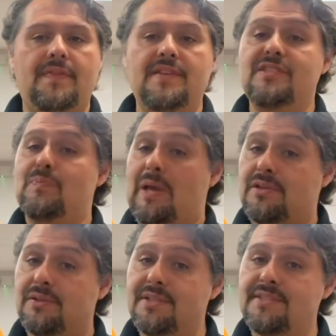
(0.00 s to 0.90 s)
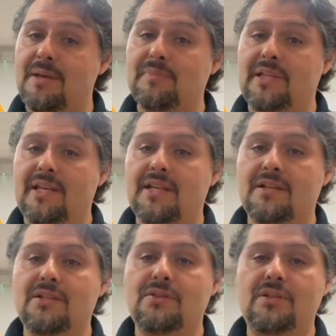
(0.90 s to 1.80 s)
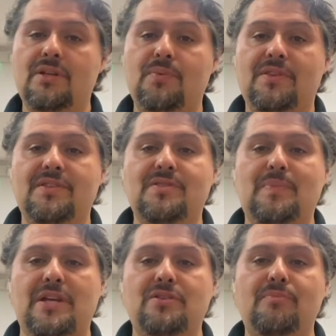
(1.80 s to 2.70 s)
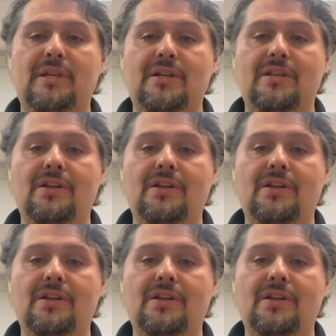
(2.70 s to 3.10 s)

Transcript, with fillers: The special assembly concluded with a special meal